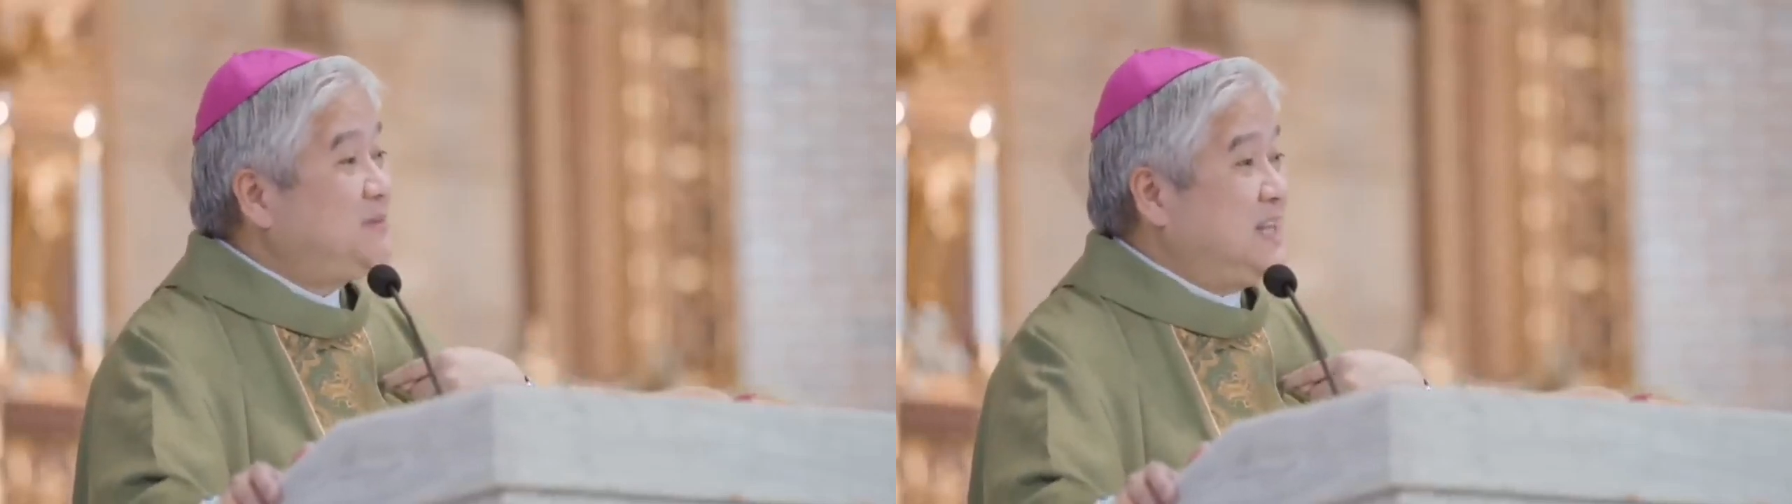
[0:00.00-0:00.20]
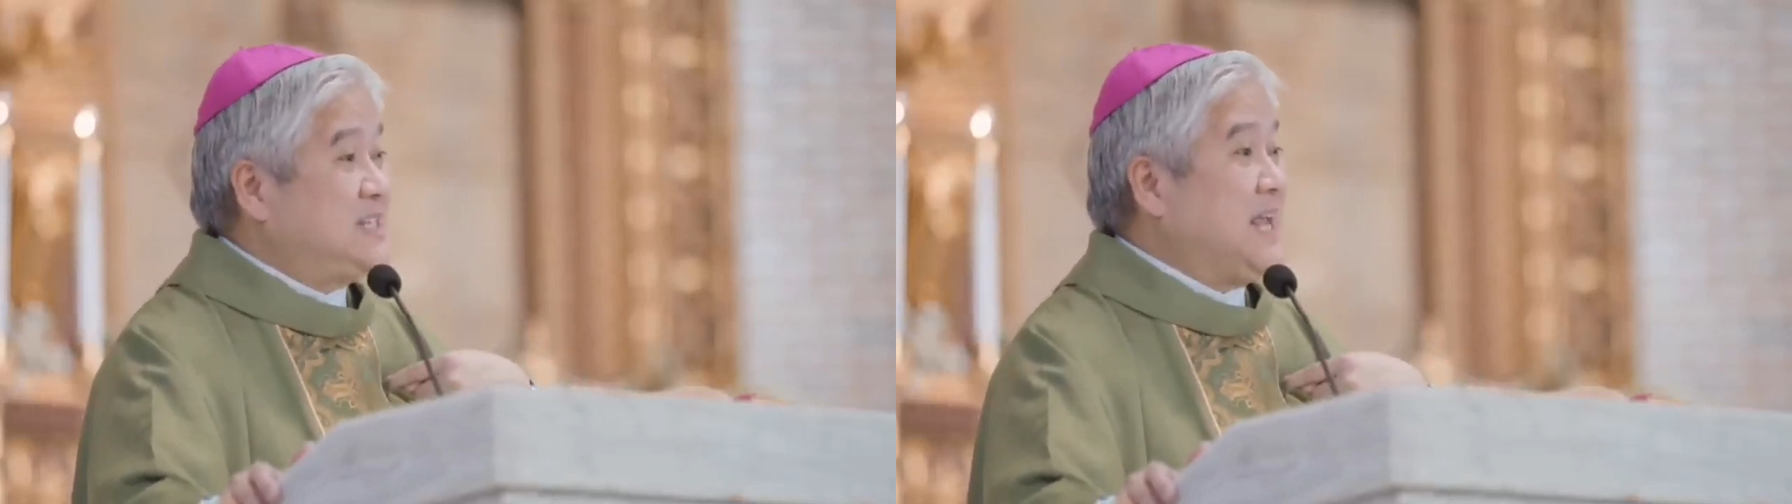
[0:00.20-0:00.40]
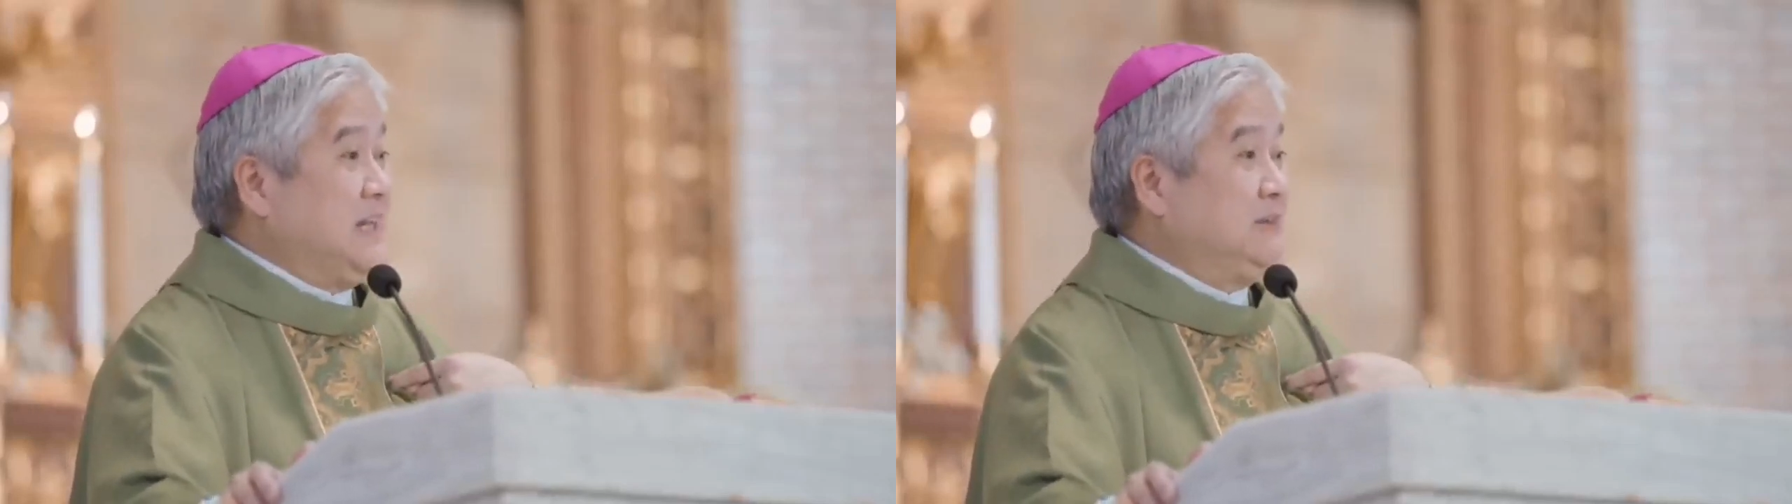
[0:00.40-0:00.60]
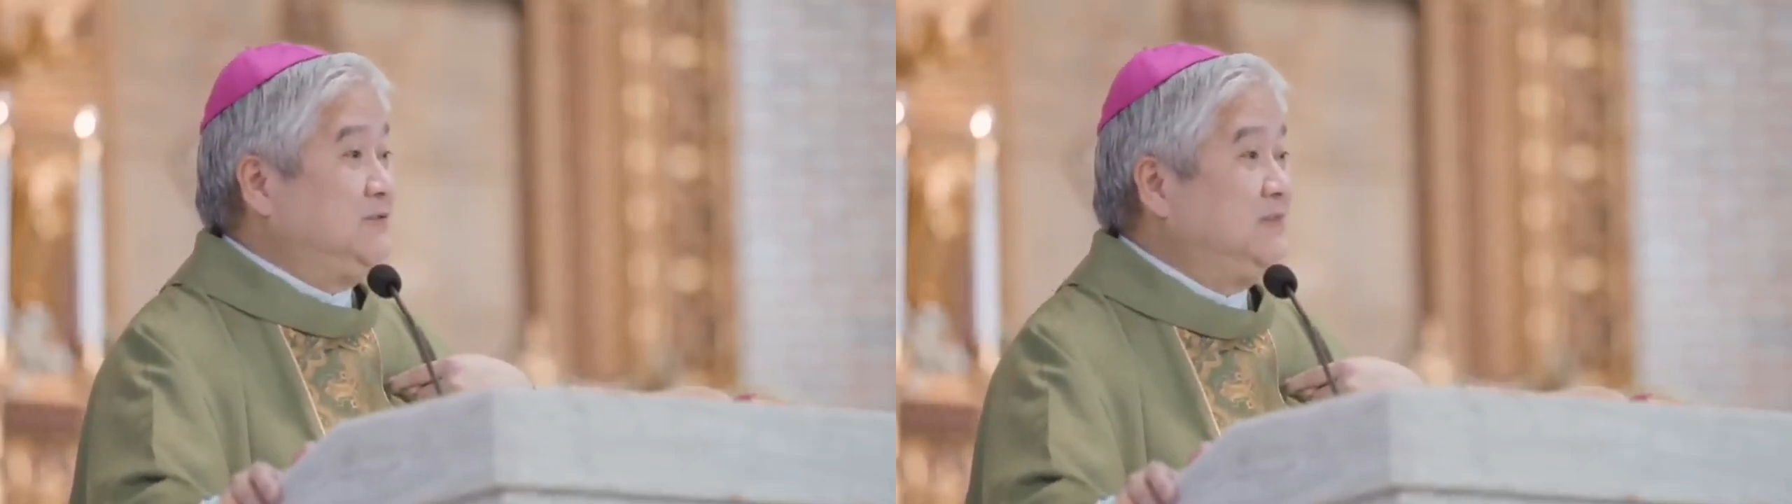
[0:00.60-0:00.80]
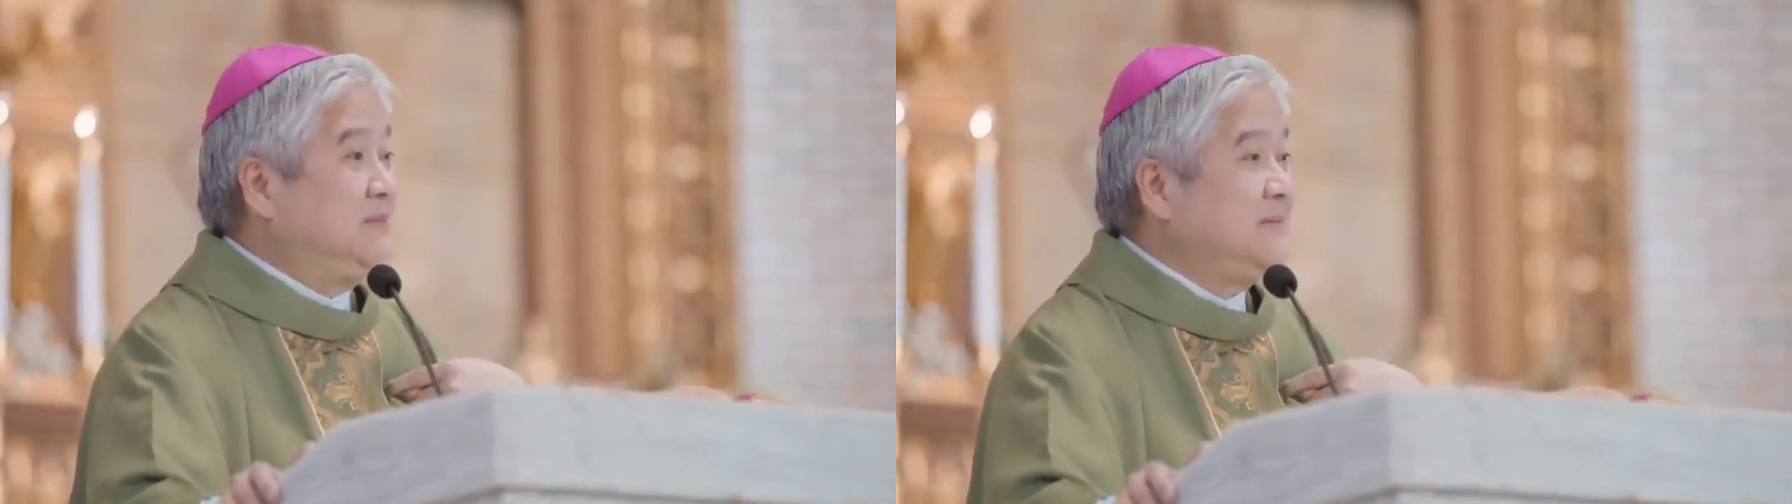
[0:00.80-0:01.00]
myself.
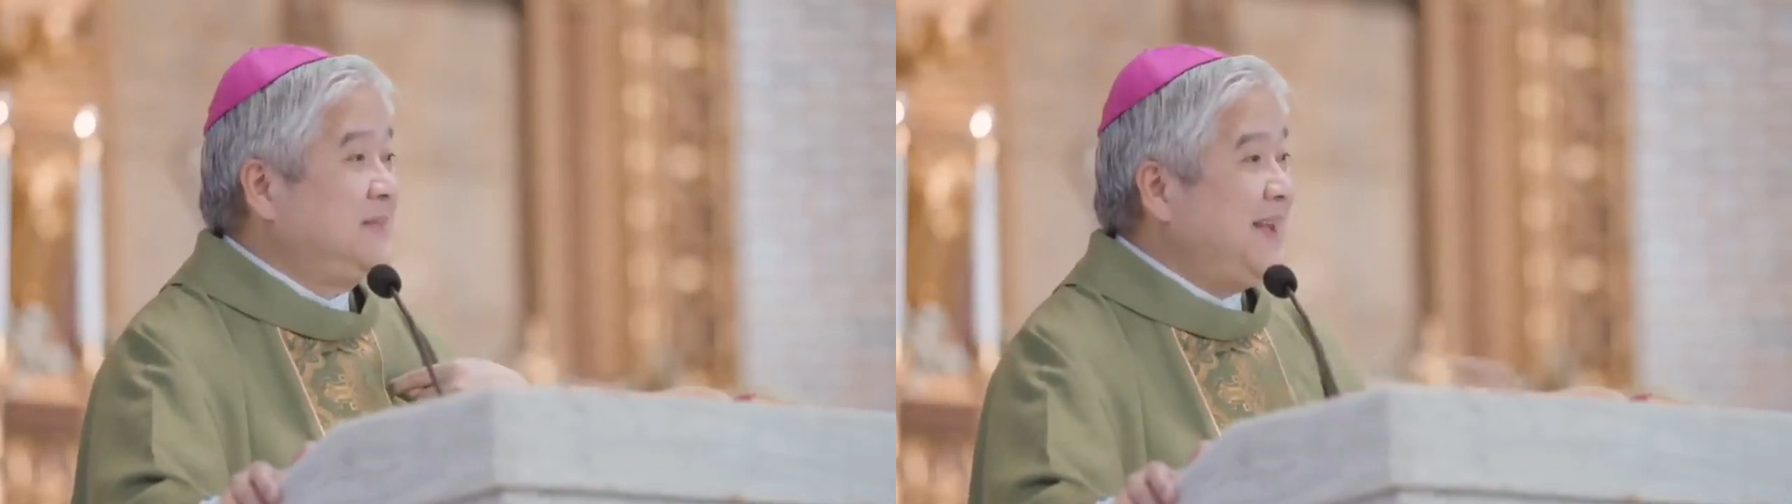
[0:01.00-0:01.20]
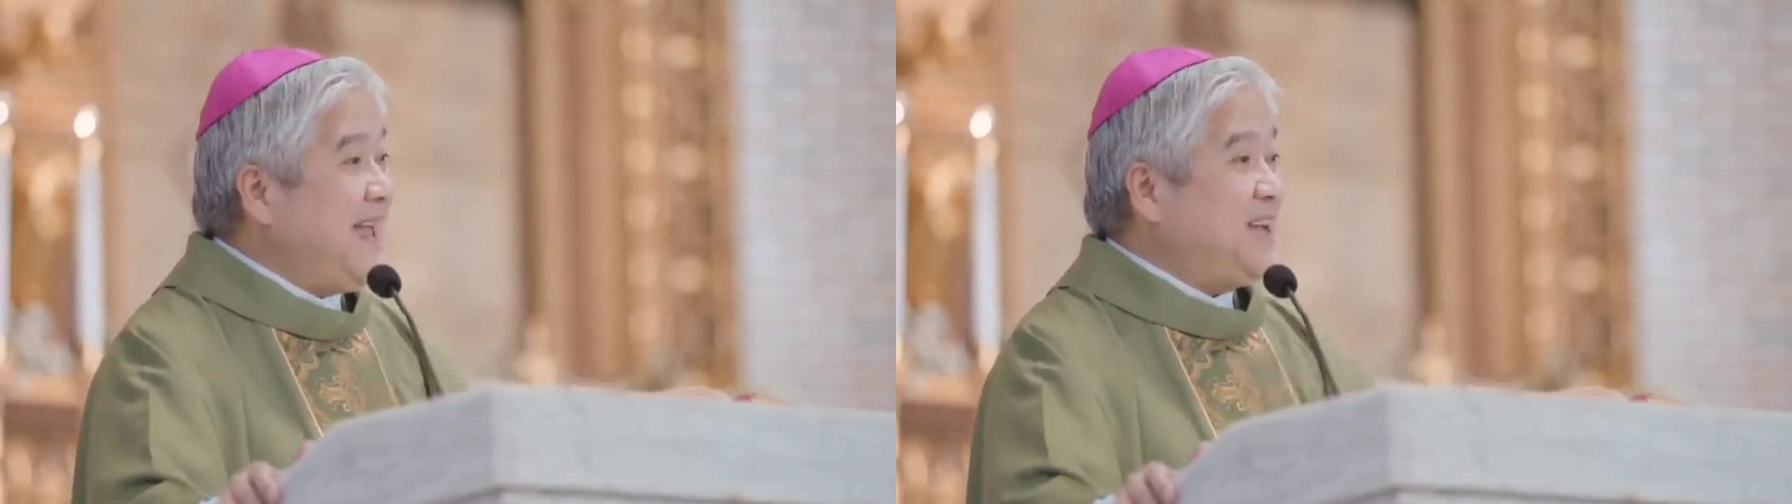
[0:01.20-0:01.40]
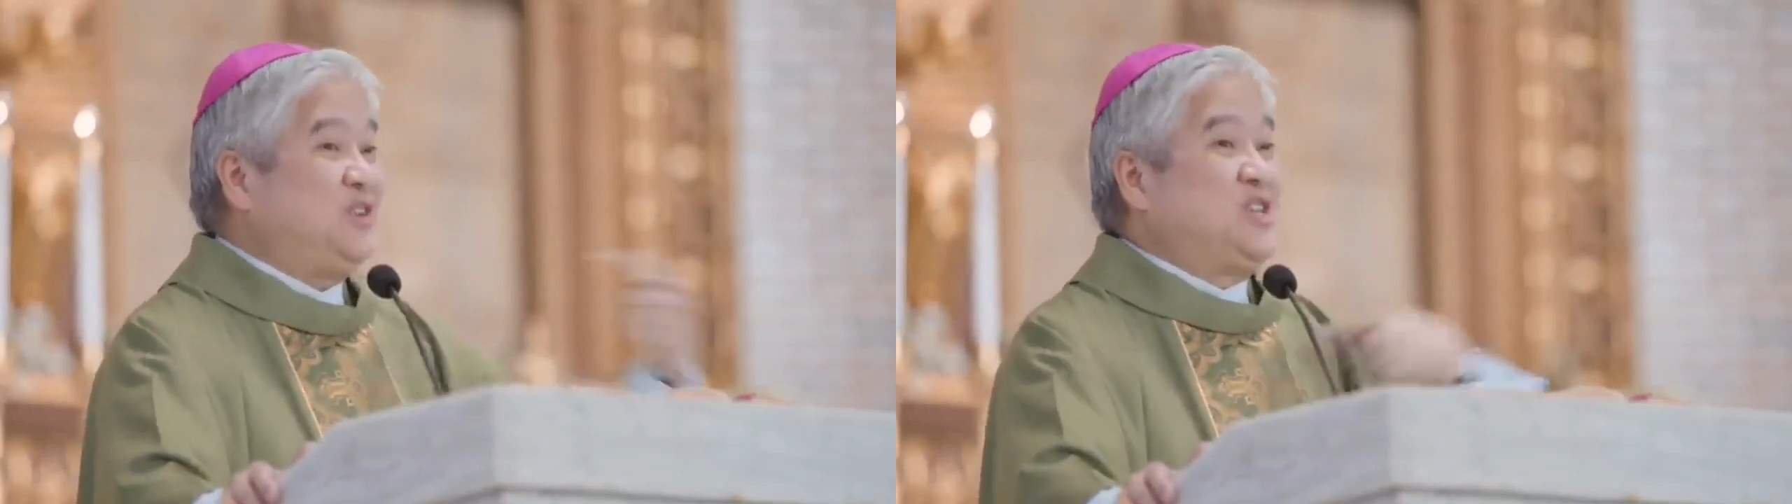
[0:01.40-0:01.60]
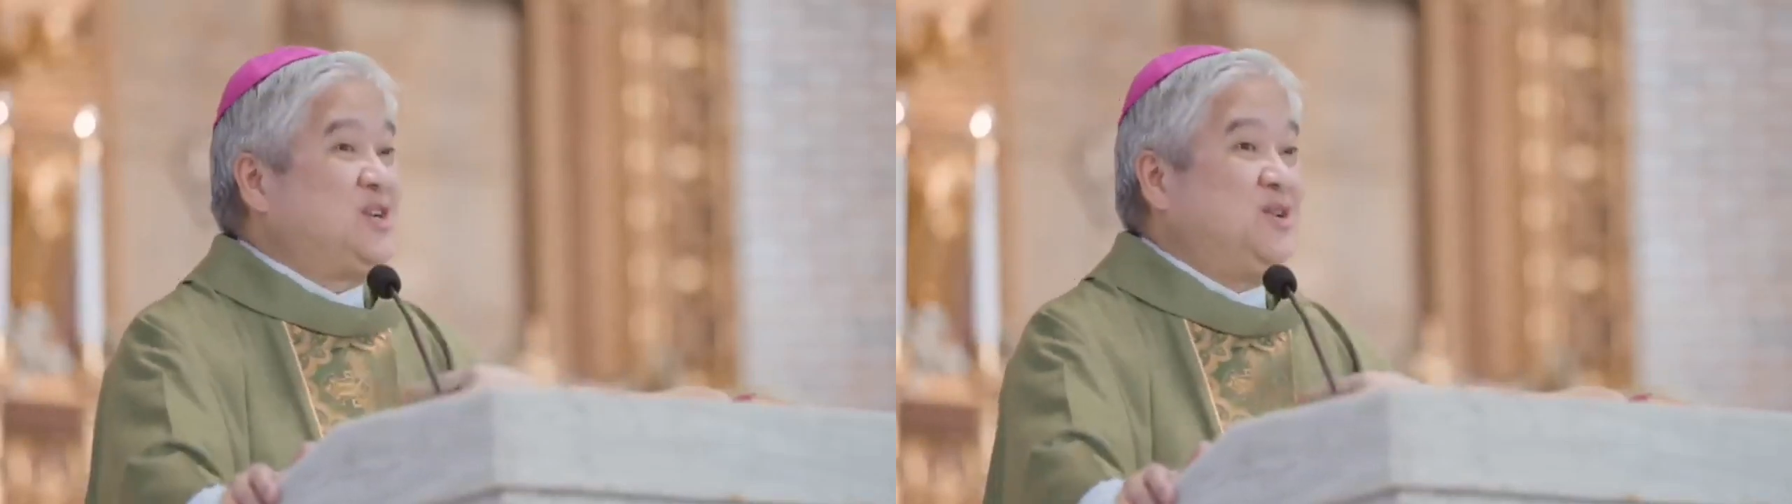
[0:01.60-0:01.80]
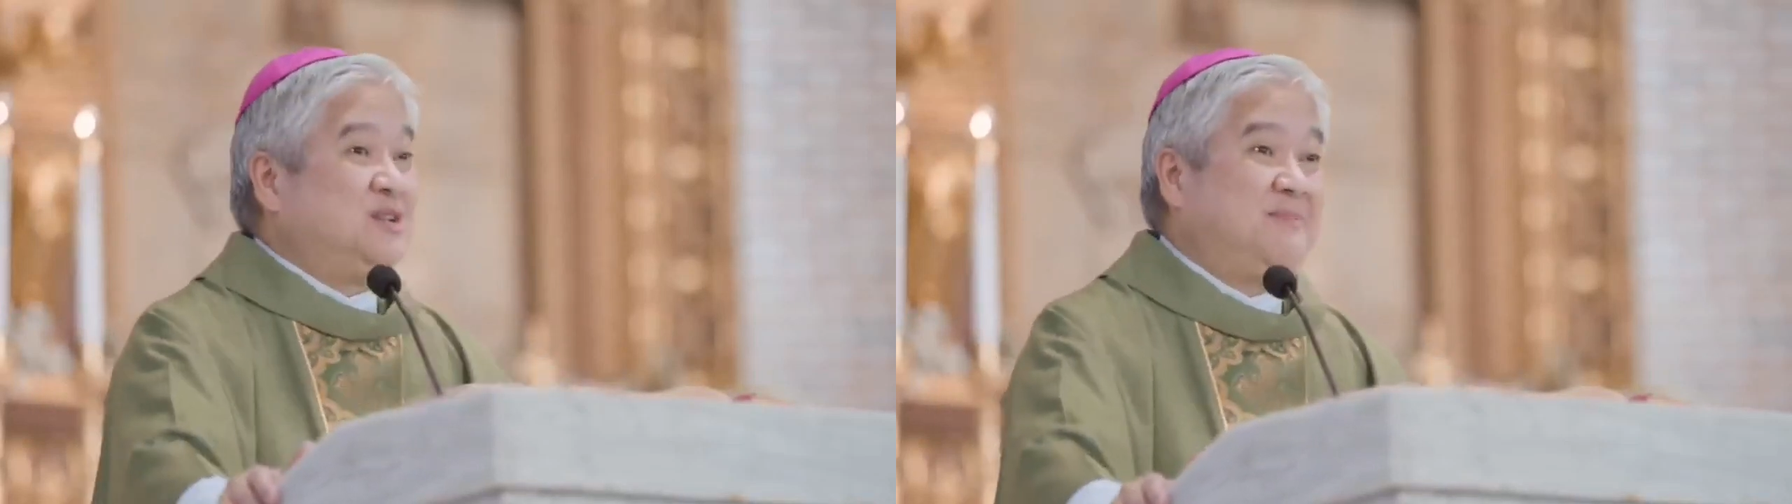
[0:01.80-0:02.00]
I
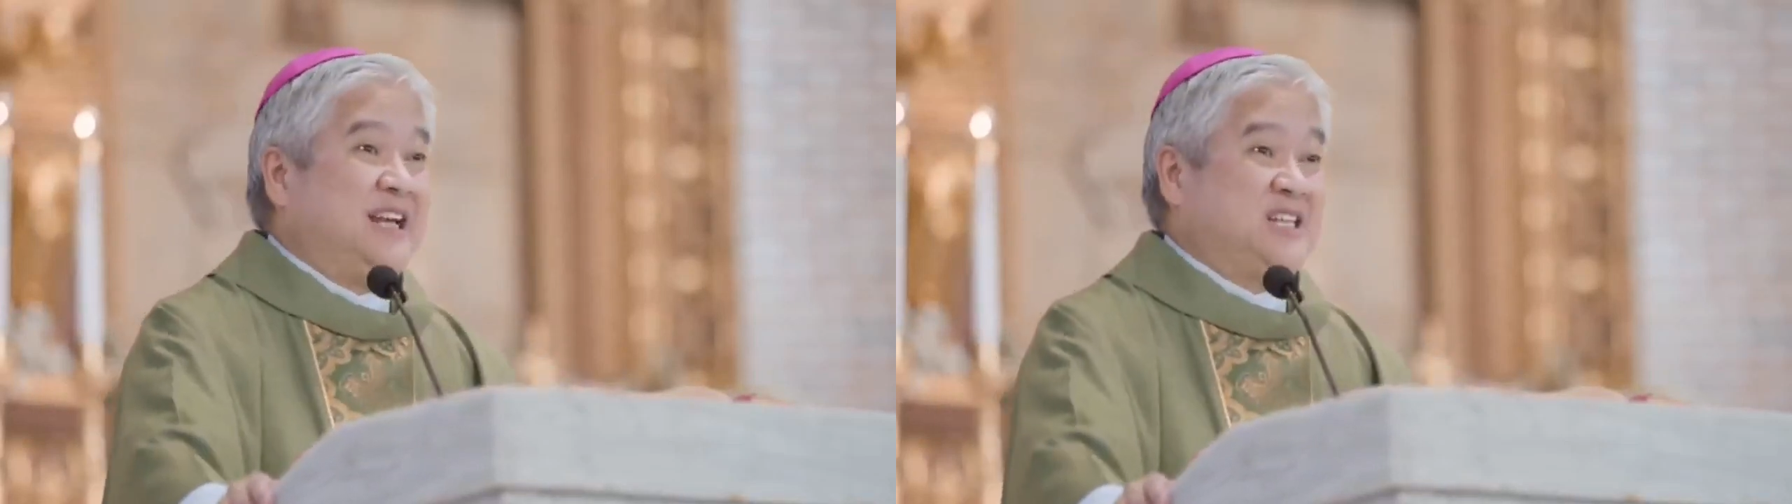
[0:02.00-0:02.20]
consoled